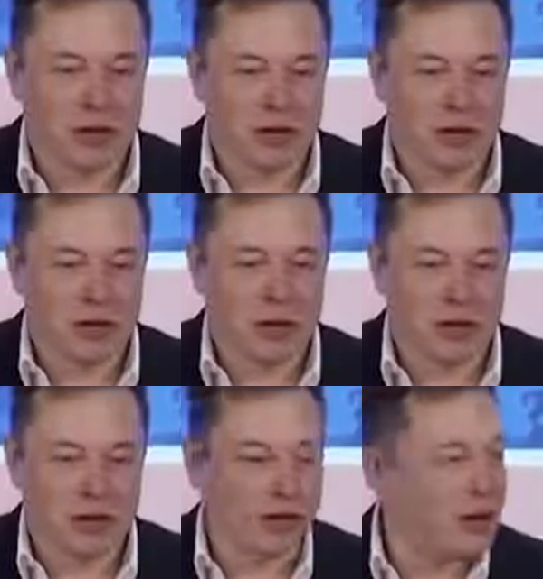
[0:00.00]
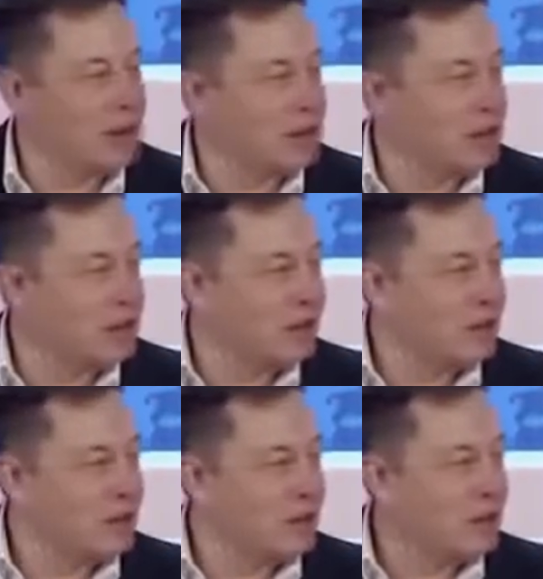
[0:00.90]
across the continent,
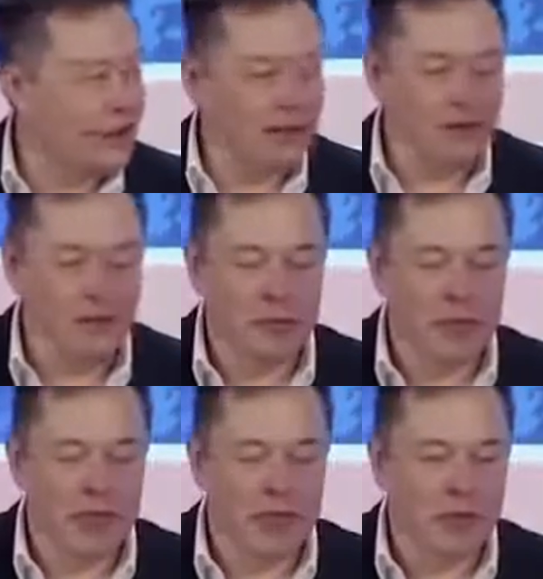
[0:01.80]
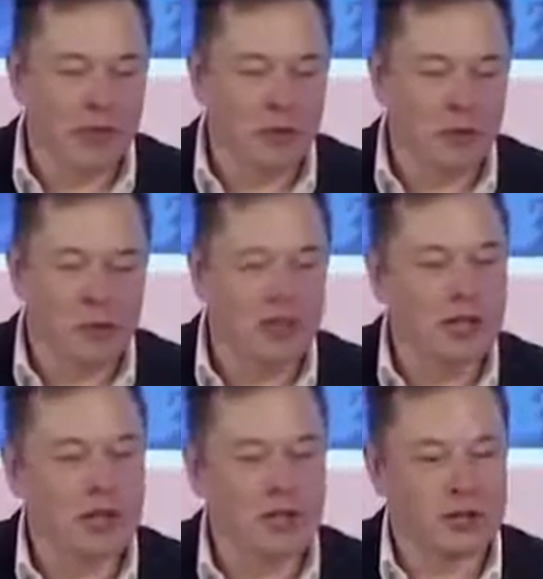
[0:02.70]
then you would not
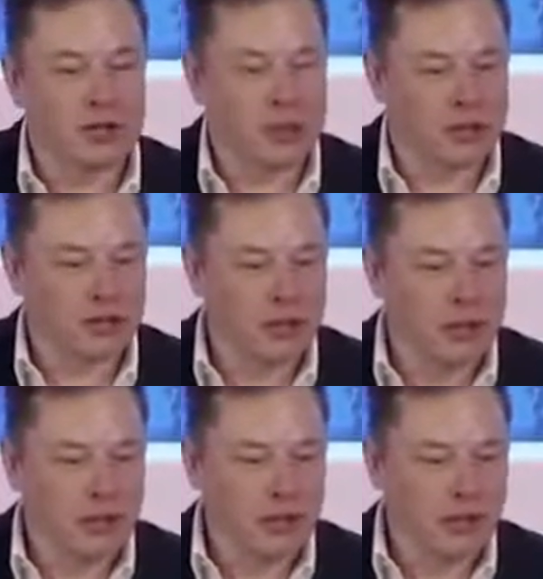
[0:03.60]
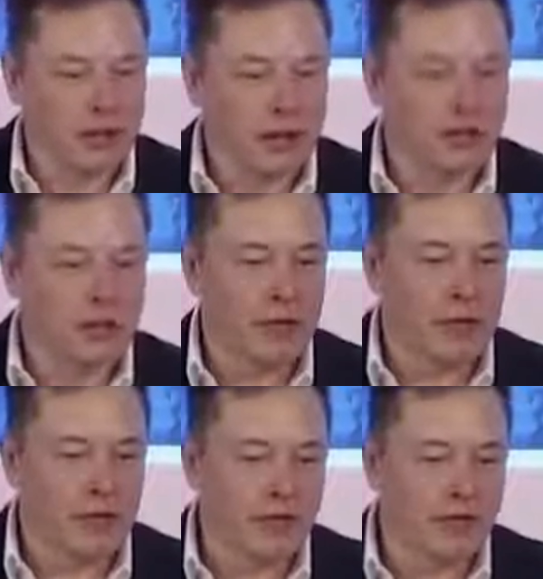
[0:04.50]
need any chargers.
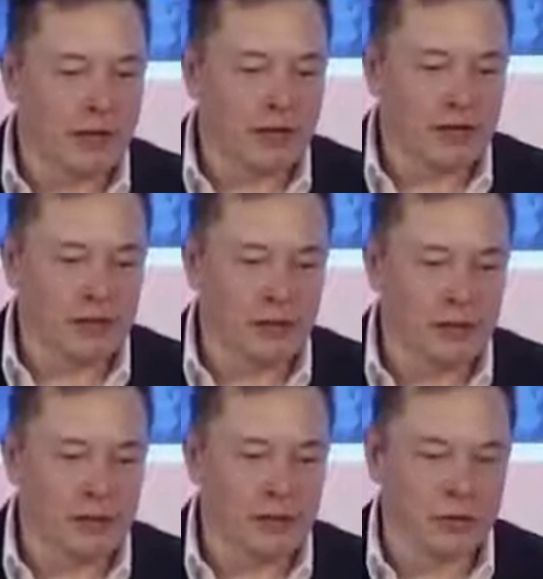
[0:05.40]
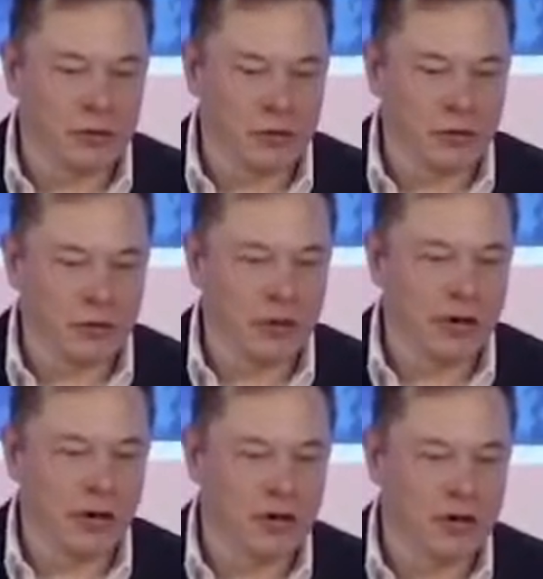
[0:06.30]
Now, as you reduce the
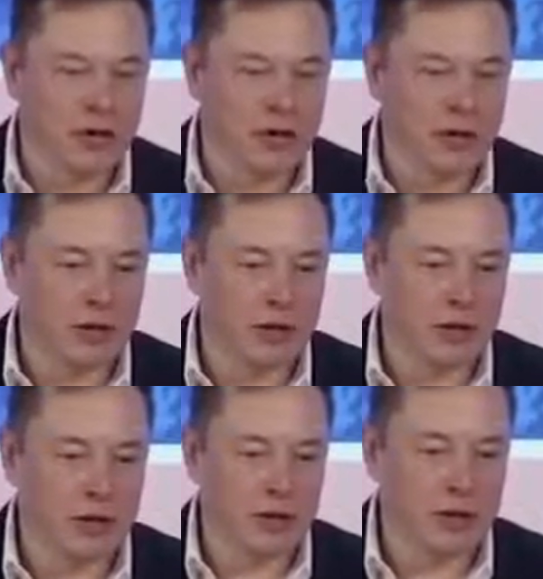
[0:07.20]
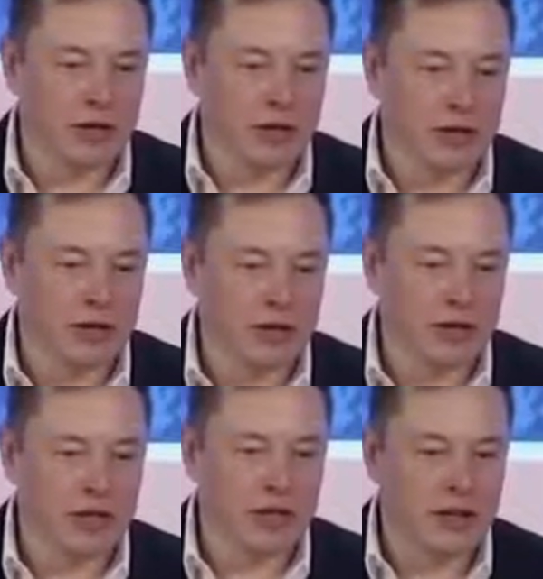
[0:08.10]
range and you make the range, let's
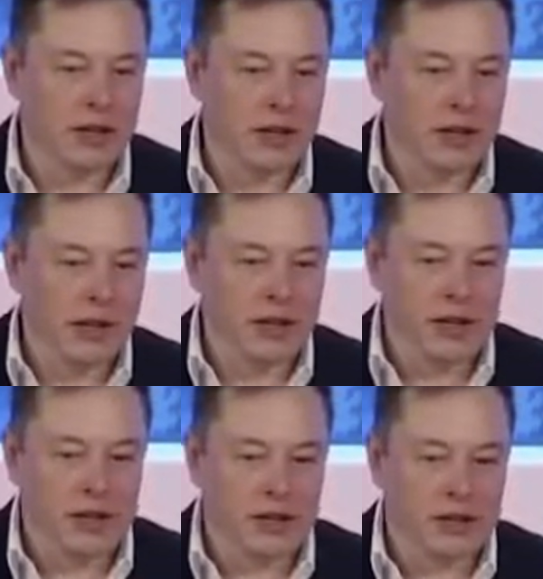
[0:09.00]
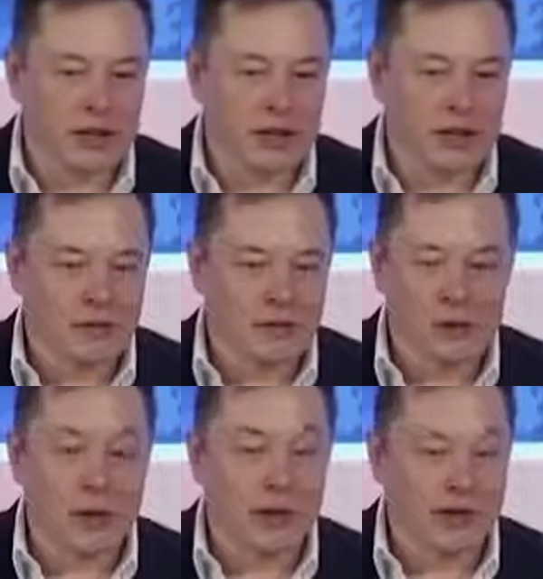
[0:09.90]
say,
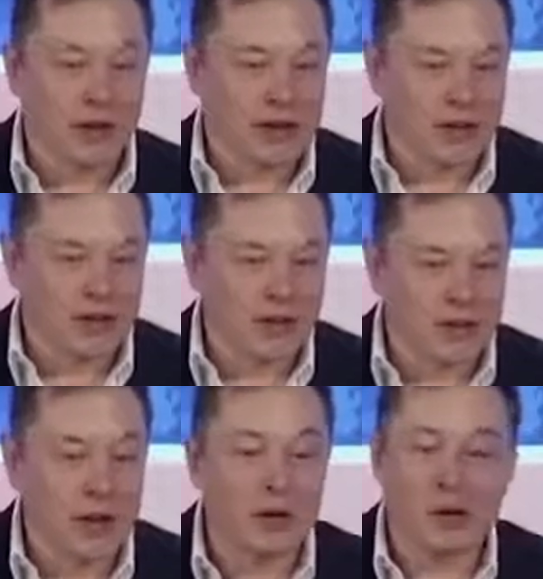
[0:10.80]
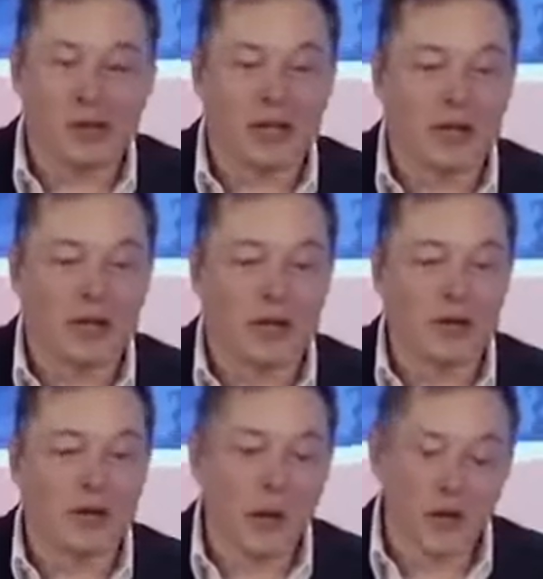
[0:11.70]
30 miles, now you need an
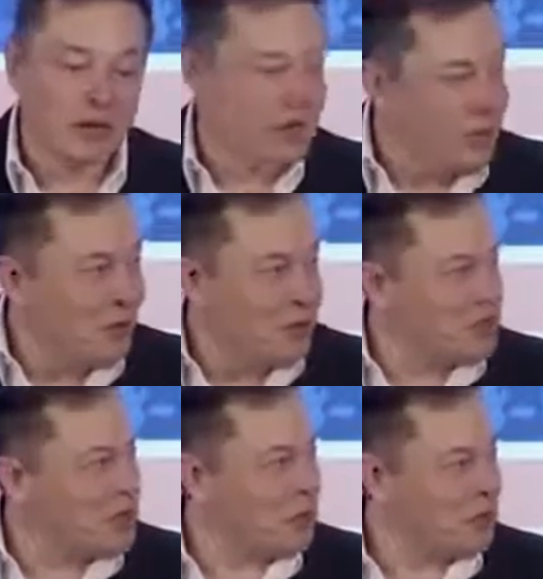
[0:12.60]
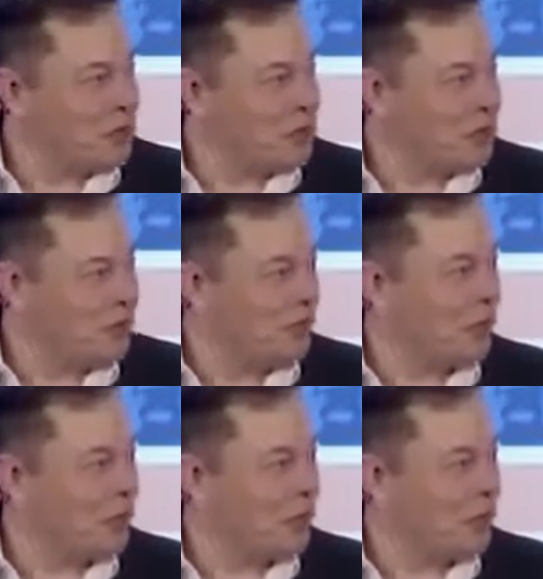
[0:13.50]
enormous number of chargers.